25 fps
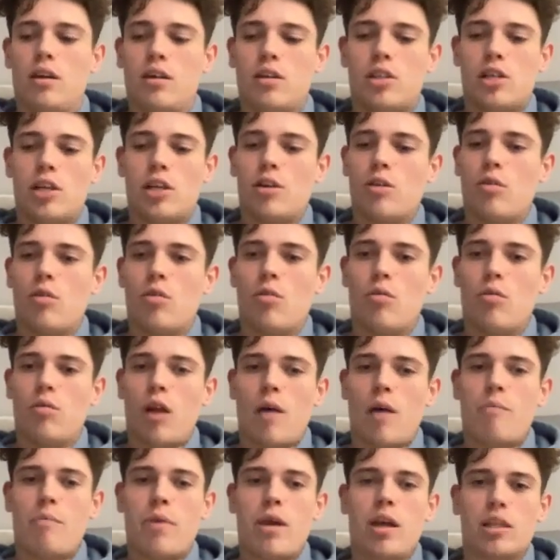she'll
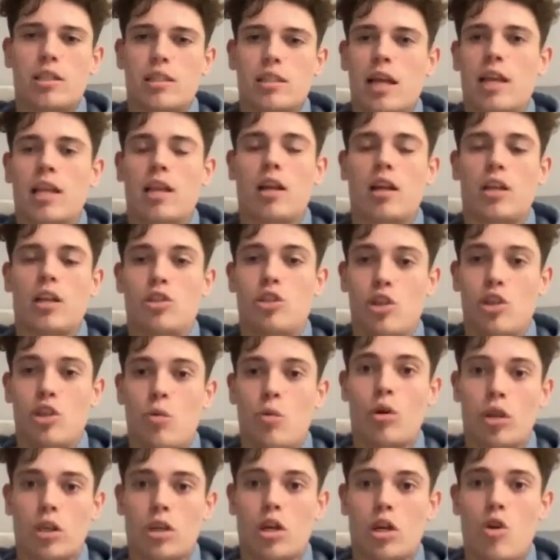like be understanding, like, do you
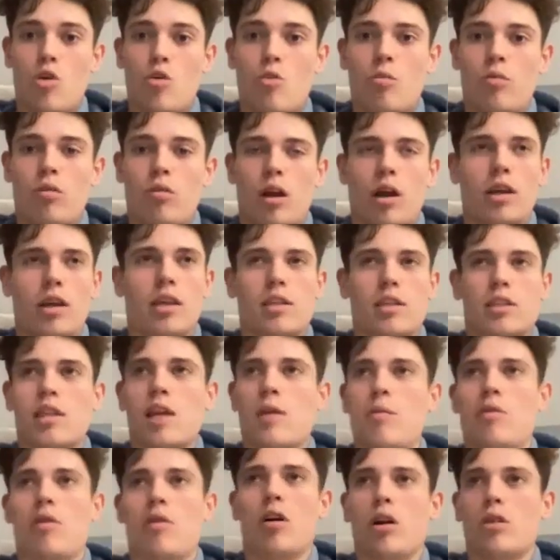want to go, like
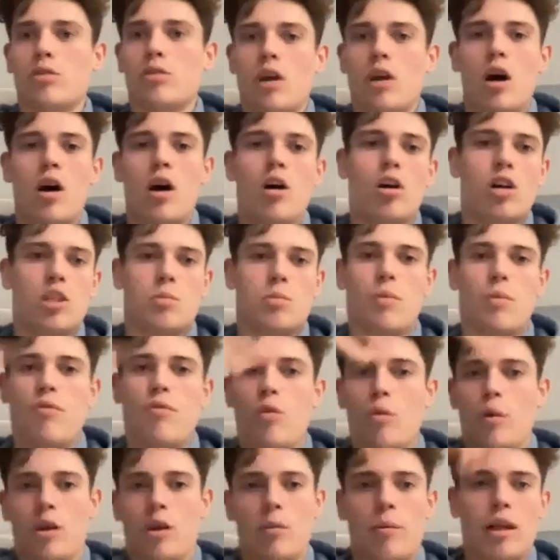say we've got to go to hers
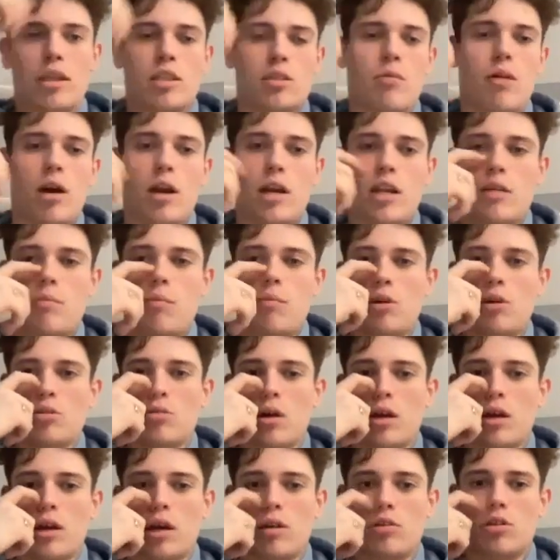before we go back to mine, eat post
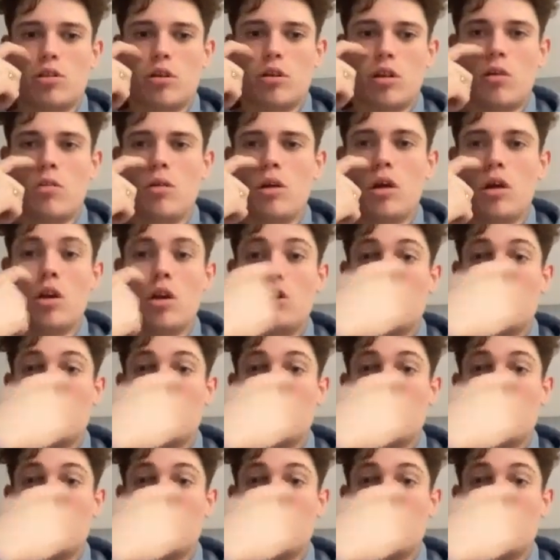workout, she'll go, do